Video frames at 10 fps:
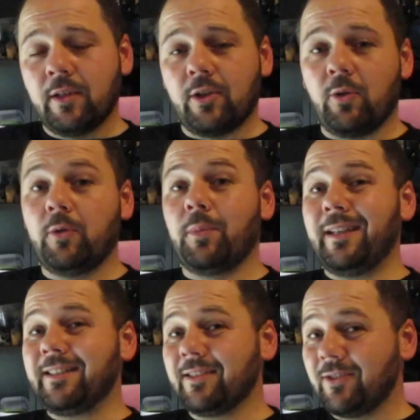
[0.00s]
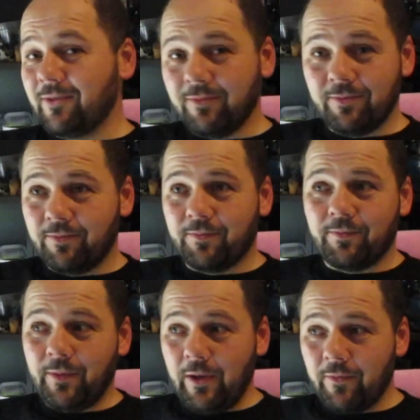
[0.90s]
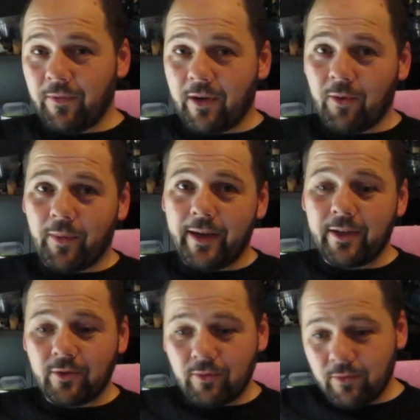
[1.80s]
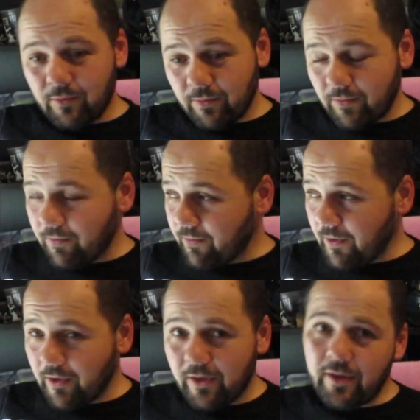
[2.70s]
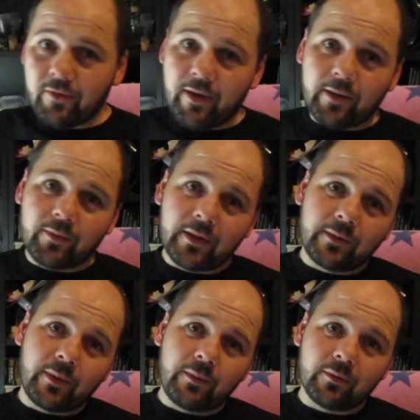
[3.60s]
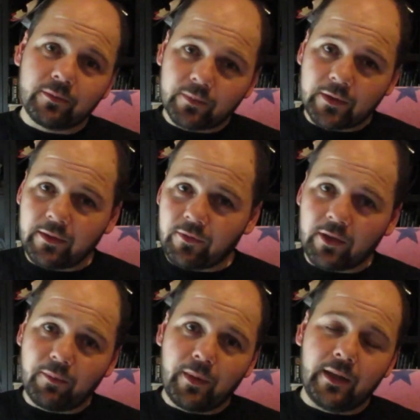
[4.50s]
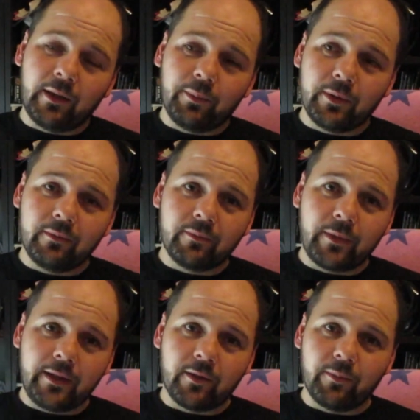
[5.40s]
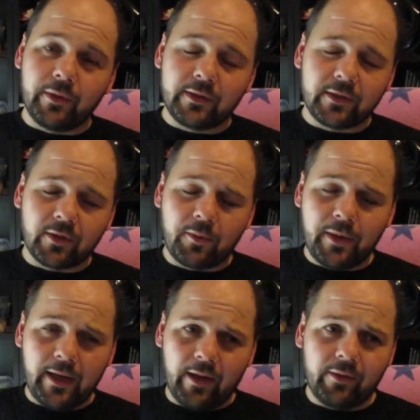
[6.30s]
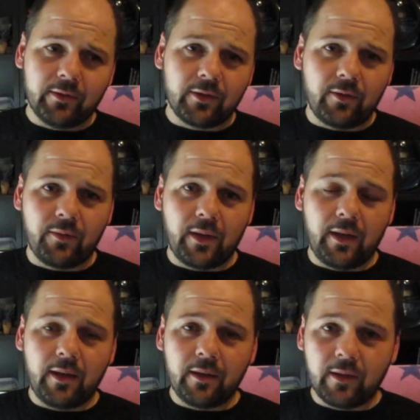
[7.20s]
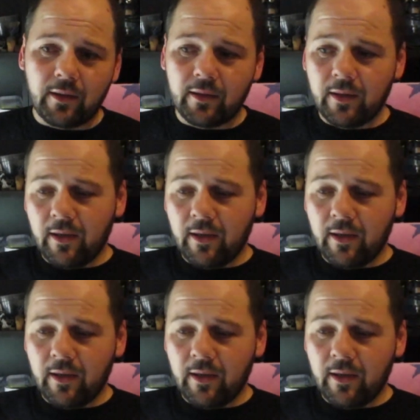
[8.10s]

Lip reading: going to places you far away and you interact with these people, see if you can meet up and meet them. There's so many others over there that...